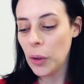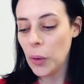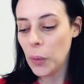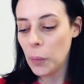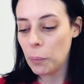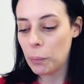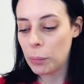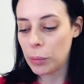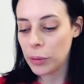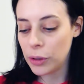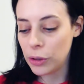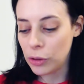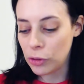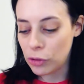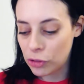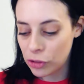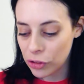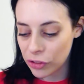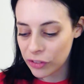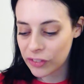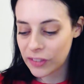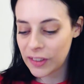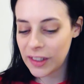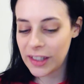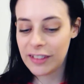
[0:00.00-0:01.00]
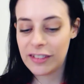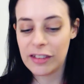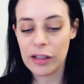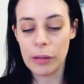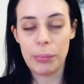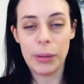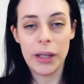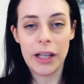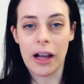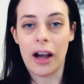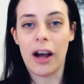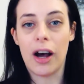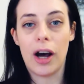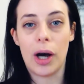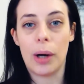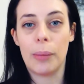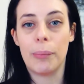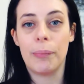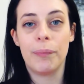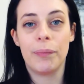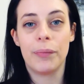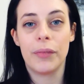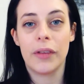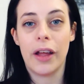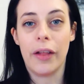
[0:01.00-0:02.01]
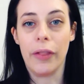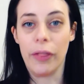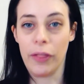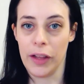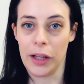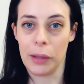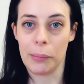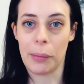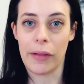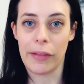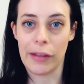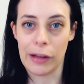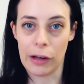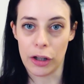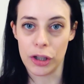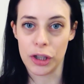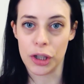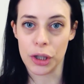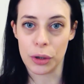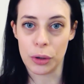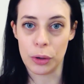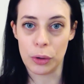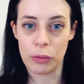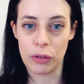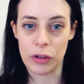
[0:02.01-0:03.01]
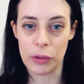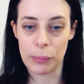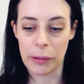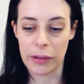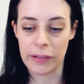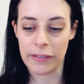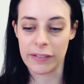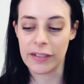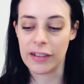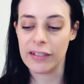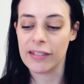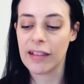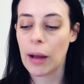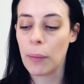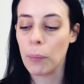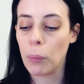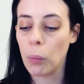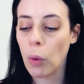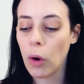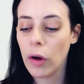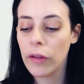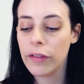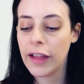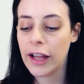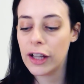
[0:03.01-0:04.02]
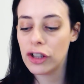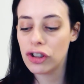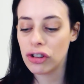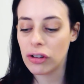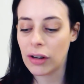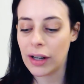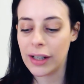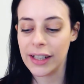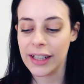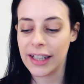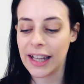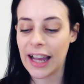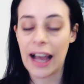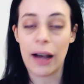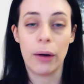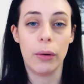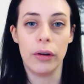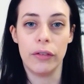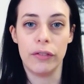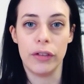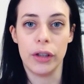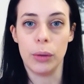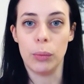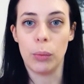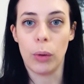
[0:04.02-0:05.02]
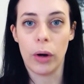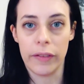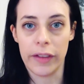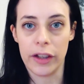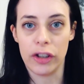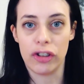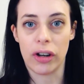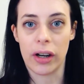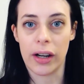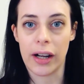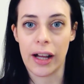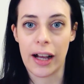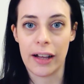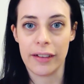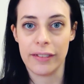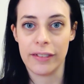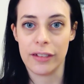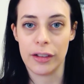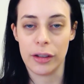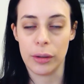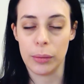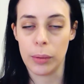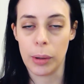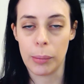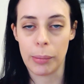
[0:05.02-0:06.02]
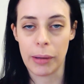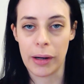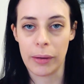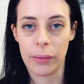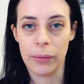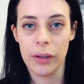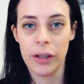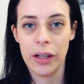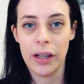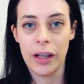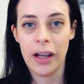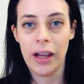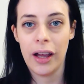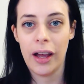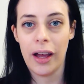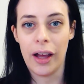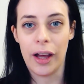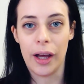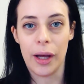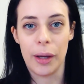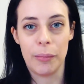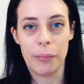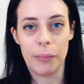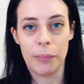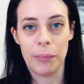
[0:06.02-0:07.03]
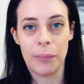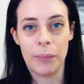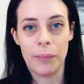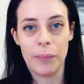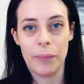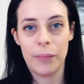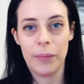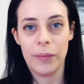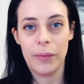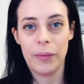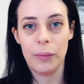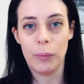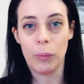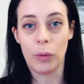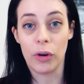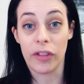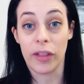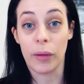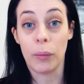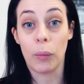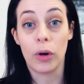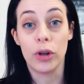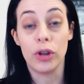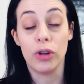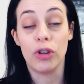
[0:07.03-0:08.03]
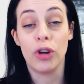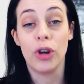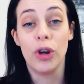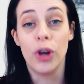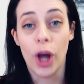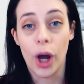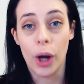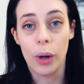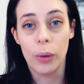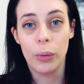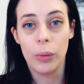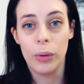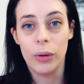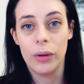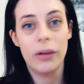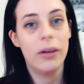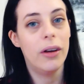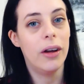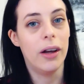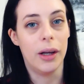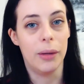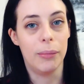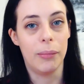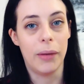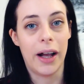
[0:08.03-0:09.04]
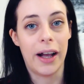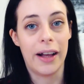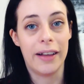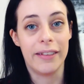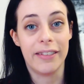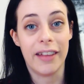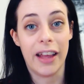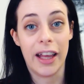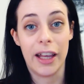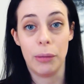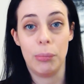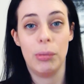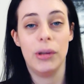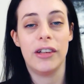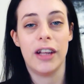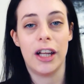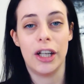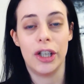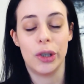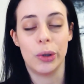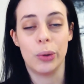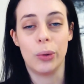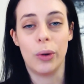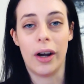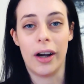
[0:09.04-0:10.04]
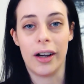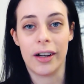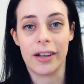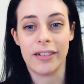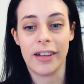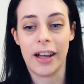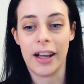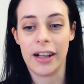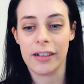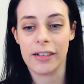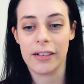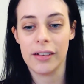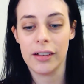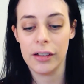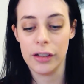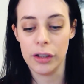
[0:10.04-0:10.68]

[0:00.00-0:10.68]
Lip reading: But you just need to be calm and think about the logical responses and what they're trying to get out of you, what they're trying to ask you about, what do they want you to know as a potential architect.